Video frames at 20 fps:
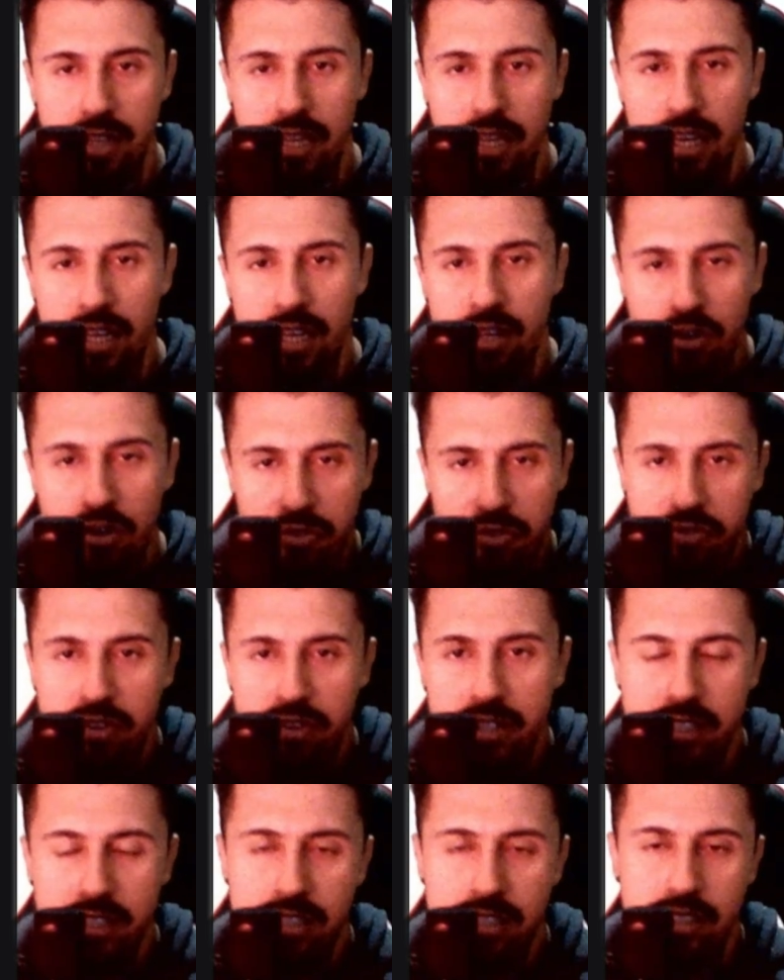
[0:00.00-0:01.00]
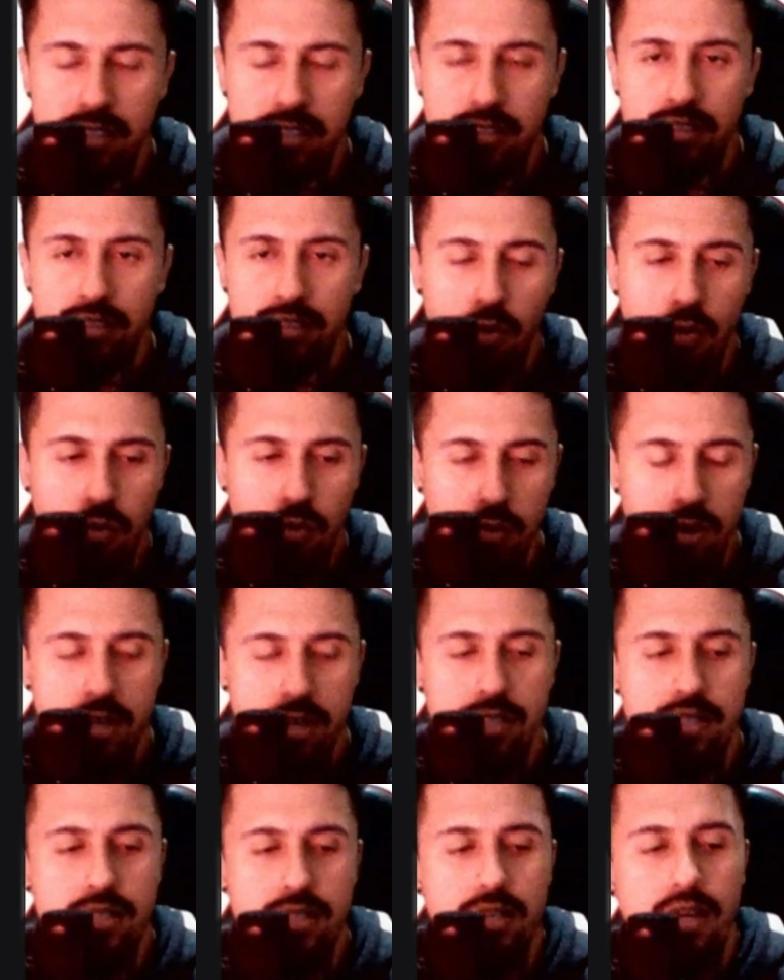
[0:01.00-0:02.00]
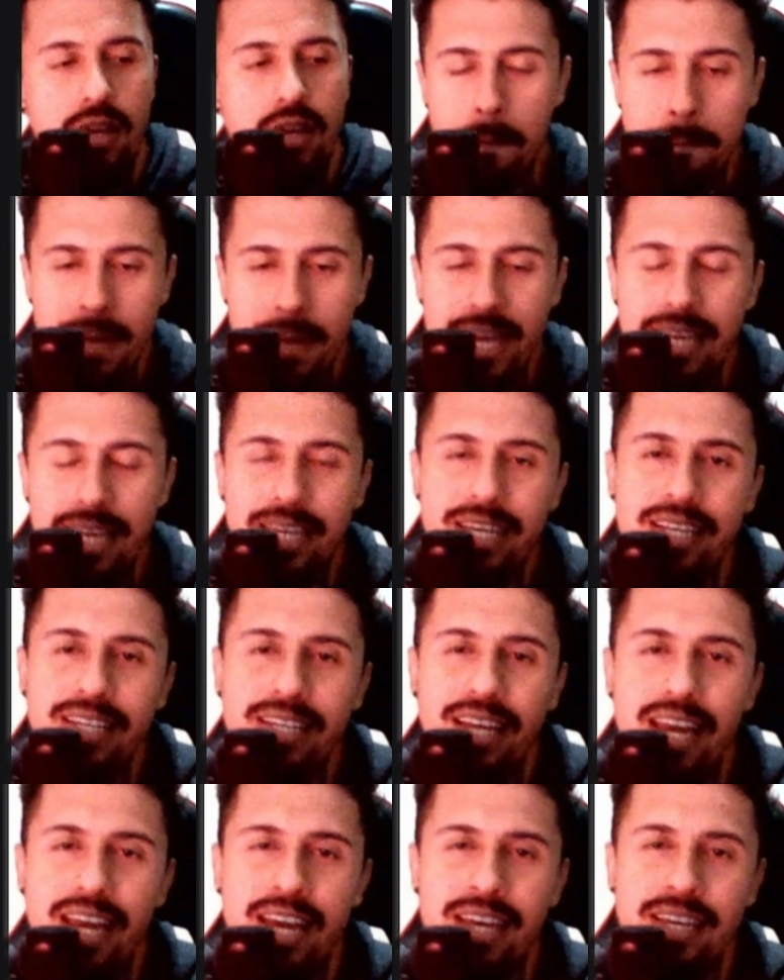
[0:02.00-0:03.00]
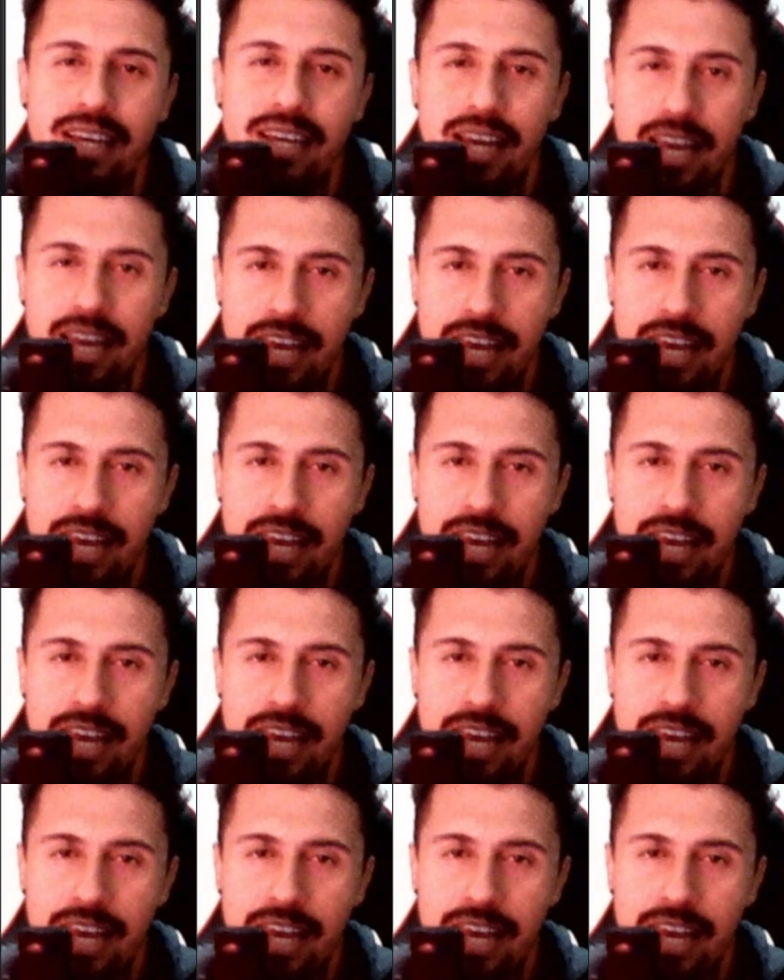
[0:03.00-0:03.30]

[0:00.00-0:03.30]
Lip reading: in our function was making a